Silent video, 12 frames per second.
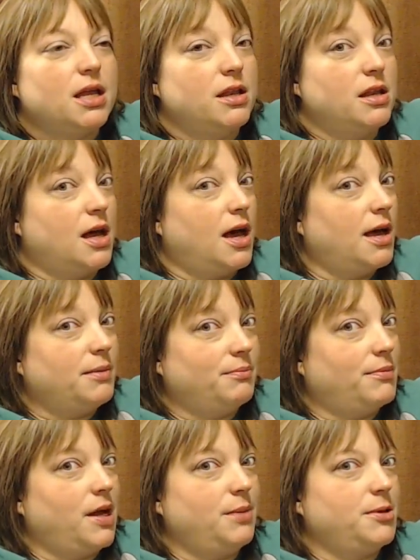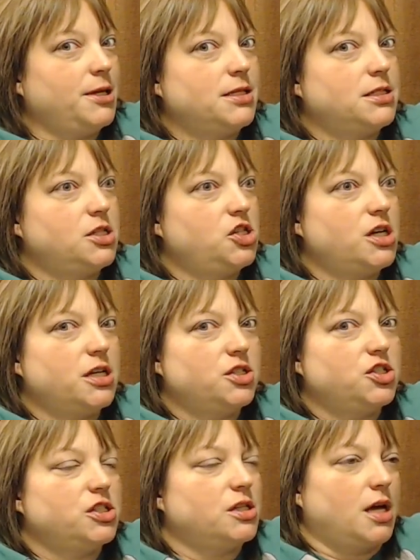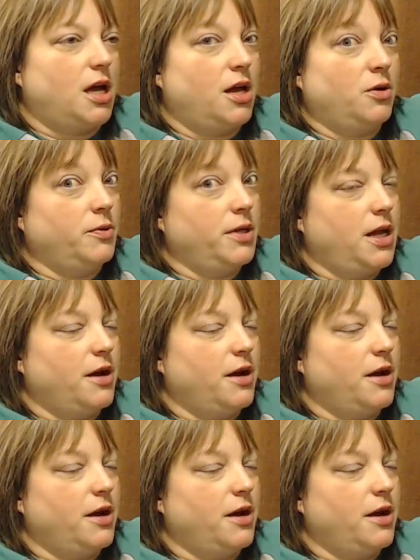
not my place to judge. I don't really care.